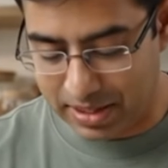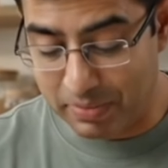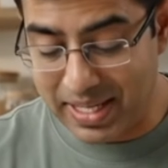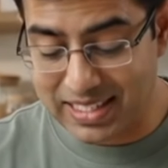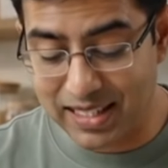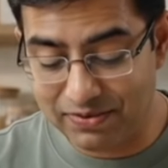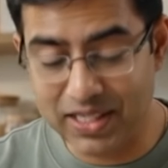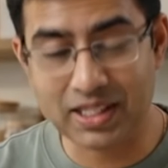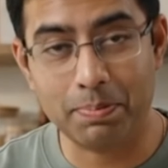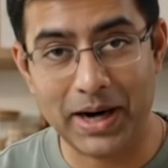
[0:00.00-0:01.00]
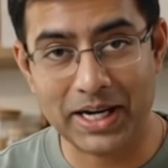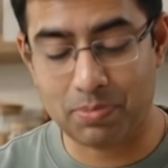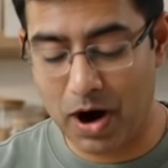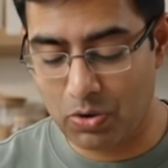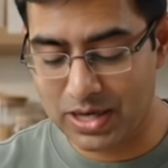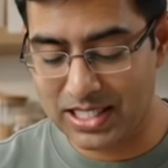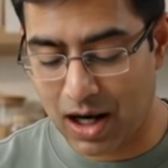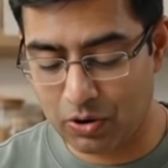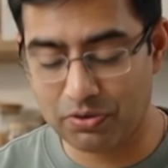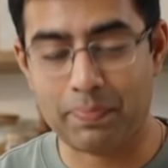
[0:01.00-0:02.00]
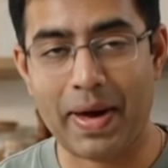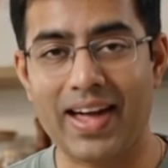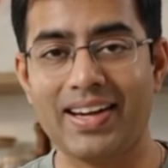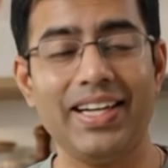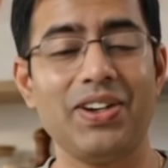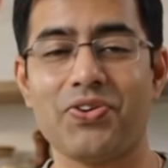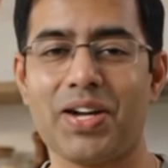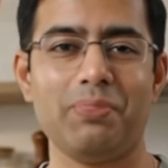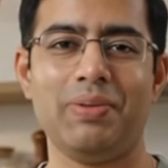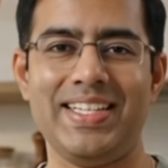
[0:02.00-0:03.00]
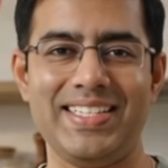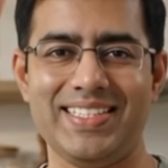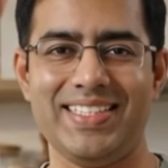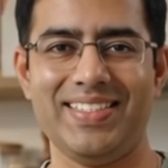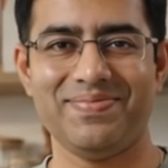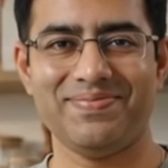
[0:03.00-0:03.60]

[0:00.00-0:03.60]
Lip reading: It makes lifting the baked brownies out of the pan incredibly easy.